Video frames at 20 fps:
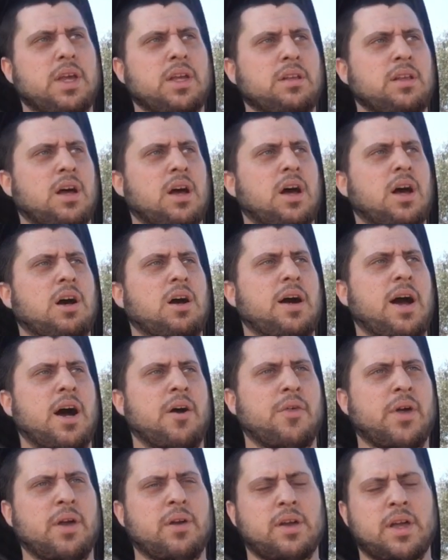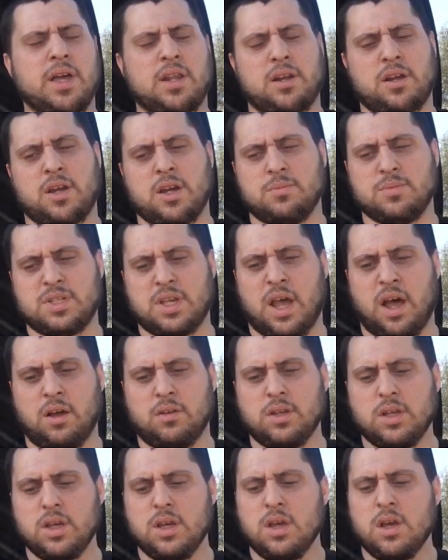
and how that kind of comes out.